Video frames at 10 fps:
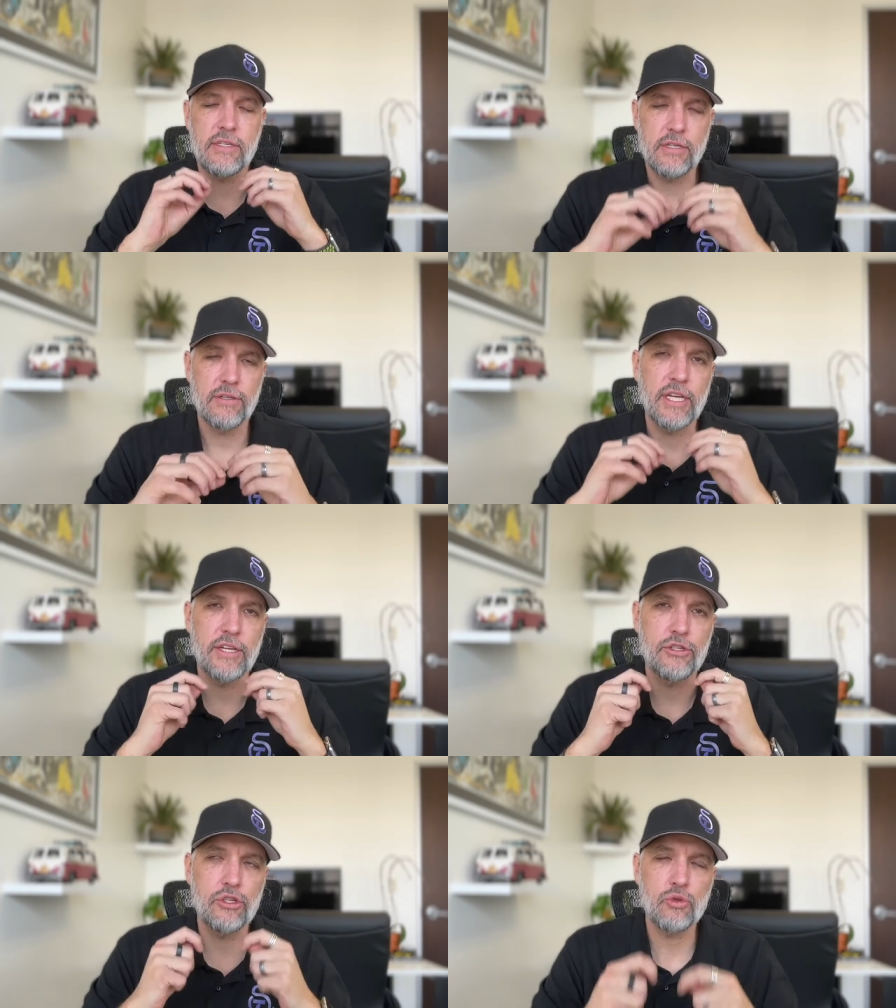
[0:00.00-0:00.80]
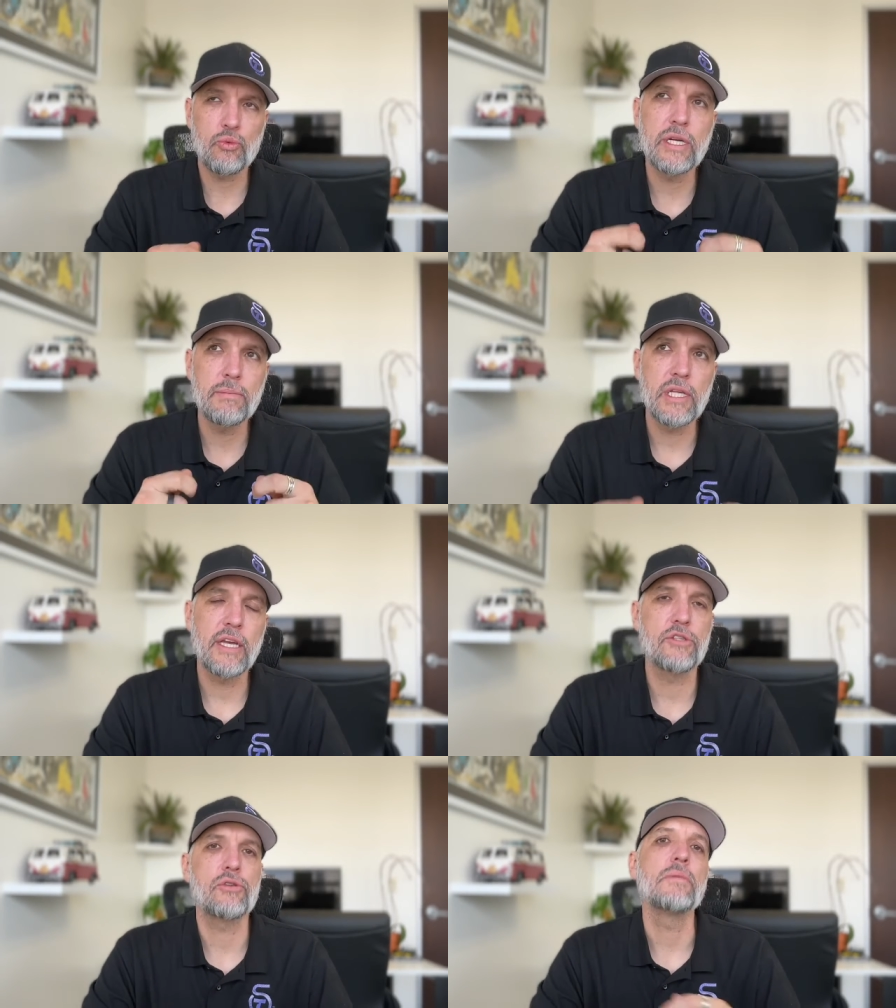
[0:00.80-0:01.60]
still extremely,
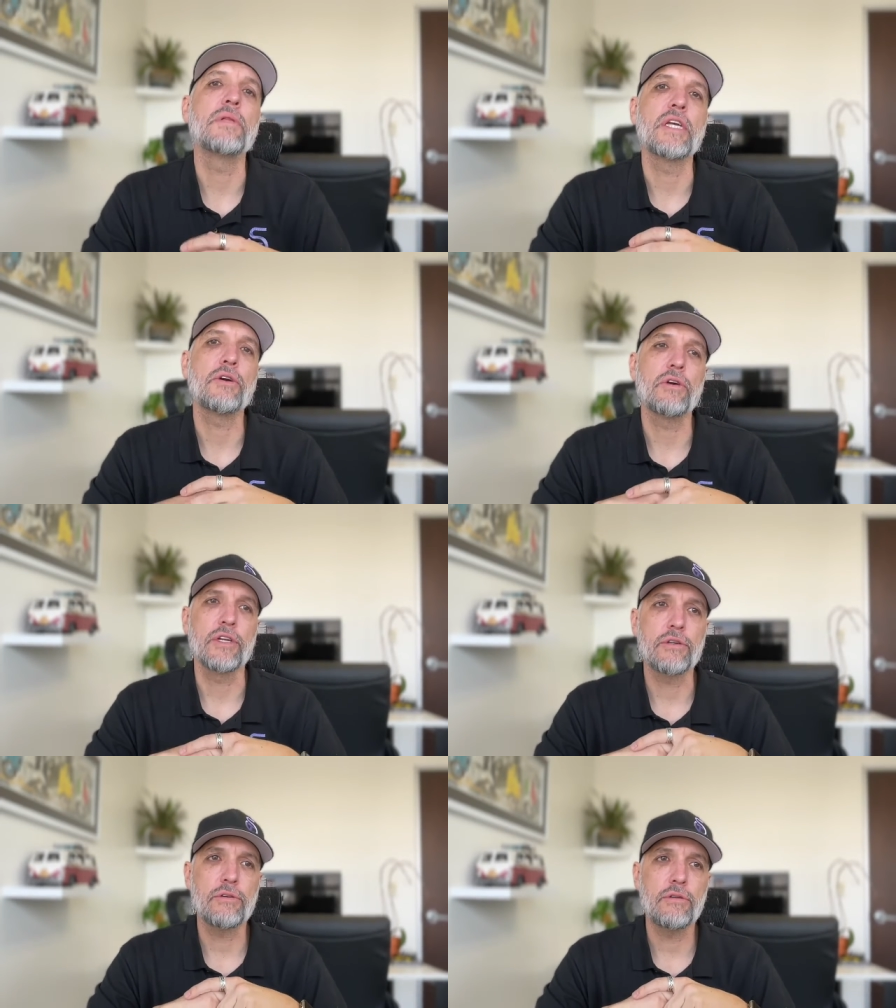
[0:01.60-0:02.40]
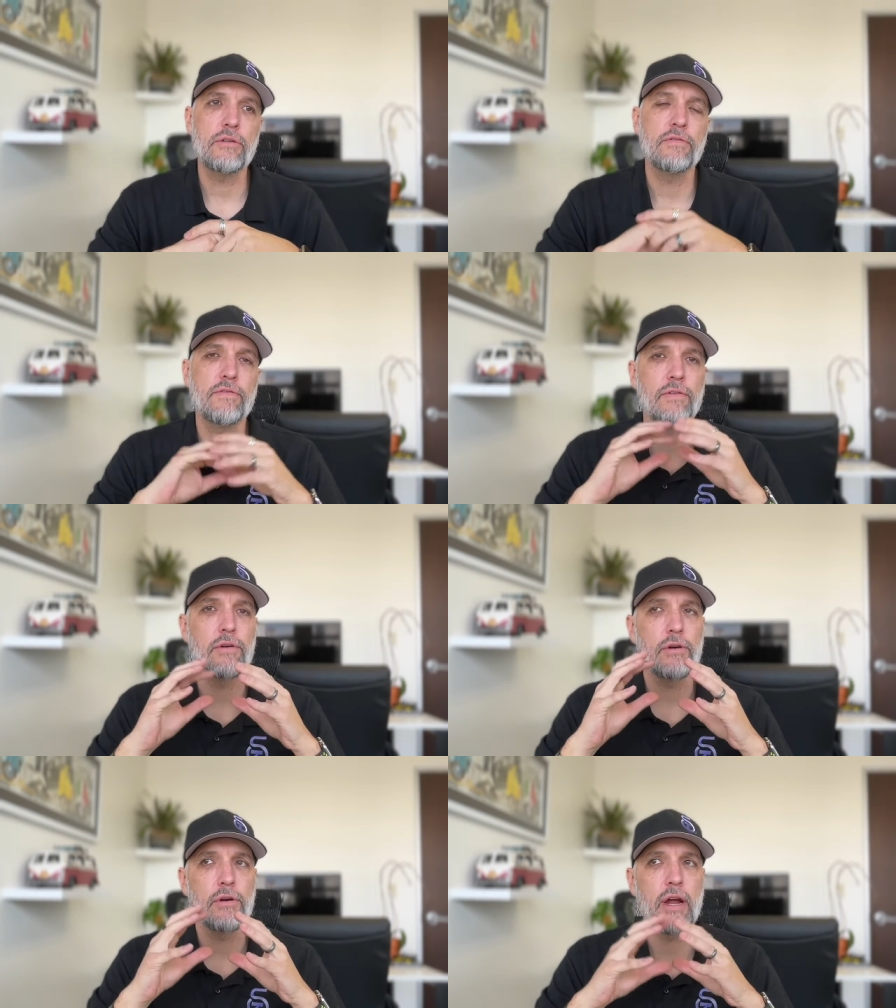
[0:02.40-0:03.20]
extremely critical
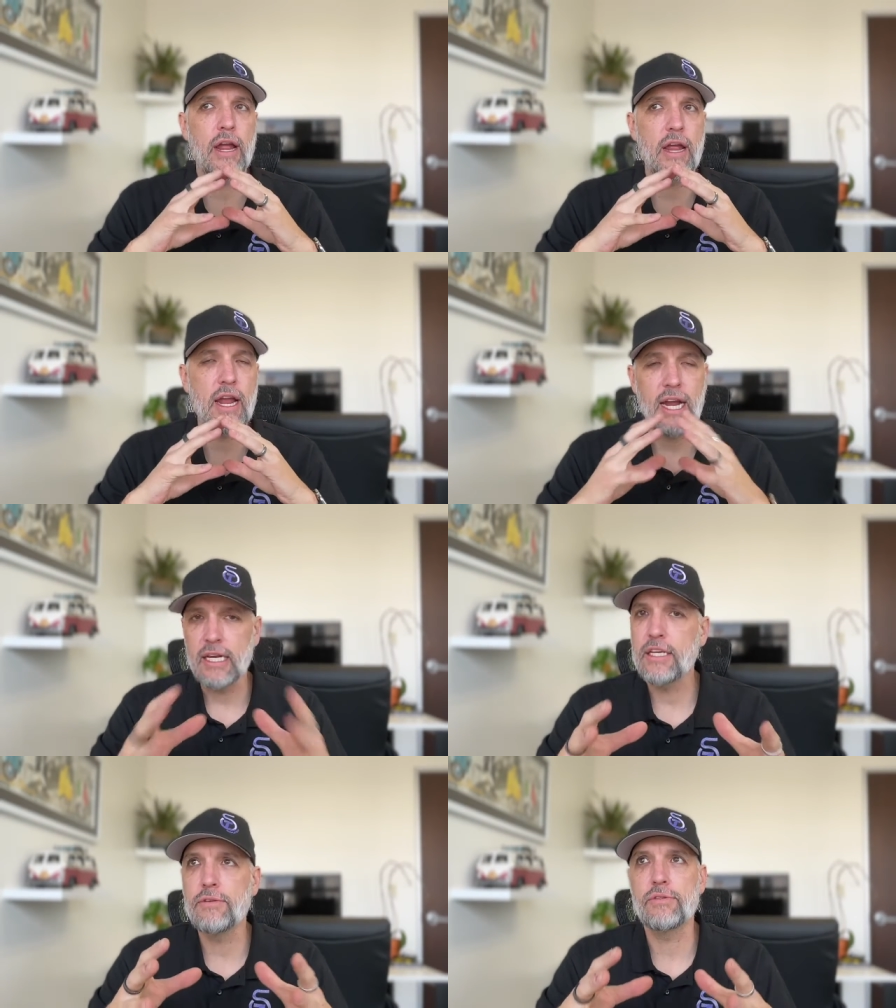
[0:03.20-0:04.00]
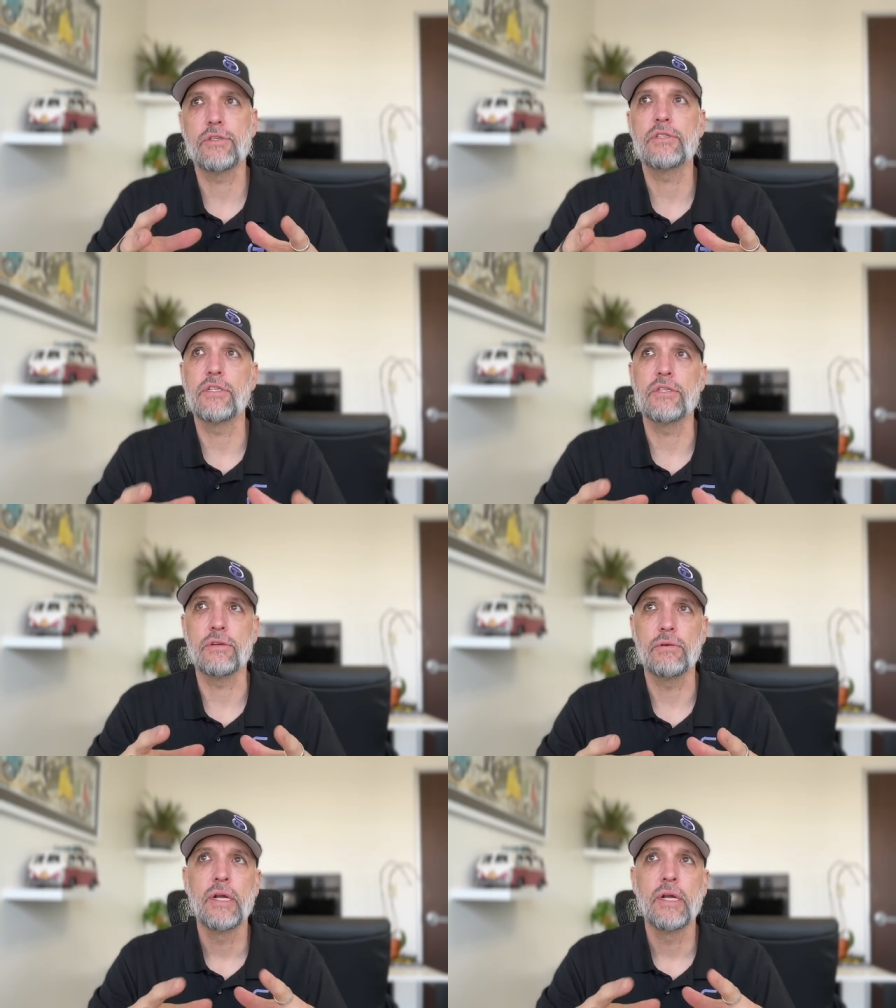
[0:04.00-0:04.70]
for any user to do.